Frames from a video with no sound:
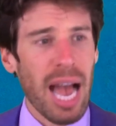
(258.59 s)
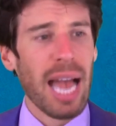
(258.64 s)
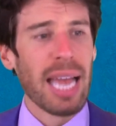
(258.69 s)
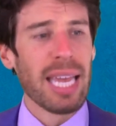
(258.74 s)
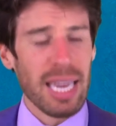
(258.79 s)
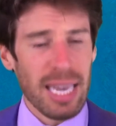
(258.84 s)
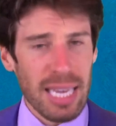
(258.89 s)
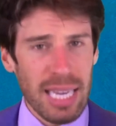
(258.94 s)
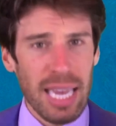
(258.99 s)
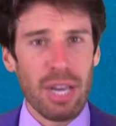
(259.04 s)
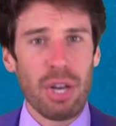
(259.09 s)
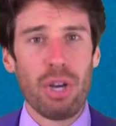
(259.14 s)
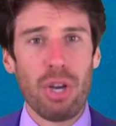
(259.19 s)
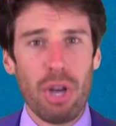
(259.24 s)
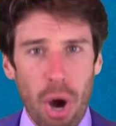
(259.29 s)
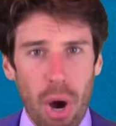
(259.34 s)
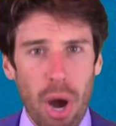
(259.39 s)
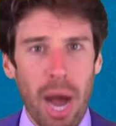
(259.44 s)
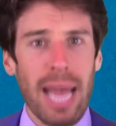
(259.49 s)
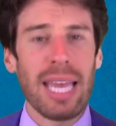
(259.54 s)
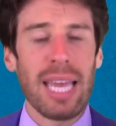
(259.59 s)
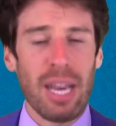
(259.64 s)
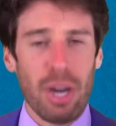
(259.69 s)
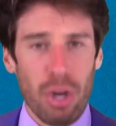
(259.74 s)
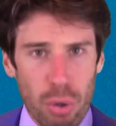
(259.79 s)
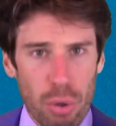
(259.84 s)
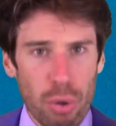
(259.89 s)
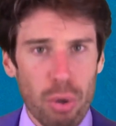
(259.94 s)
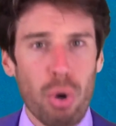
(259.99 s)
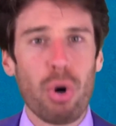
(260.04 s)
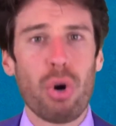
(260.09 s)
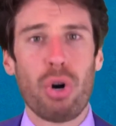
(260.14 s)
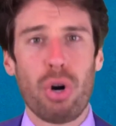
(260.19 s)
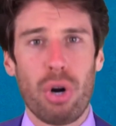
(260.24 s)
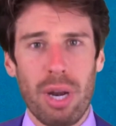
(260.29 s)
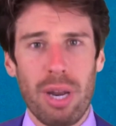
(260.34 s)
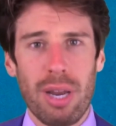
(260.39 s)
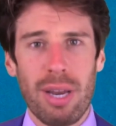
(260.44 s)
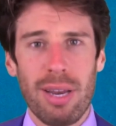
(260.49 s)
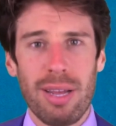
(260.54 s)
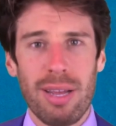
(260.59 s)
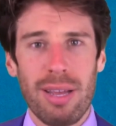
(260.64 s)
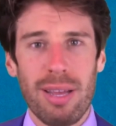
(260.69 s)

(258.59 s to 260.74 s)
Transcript: I got to get no. I got to learn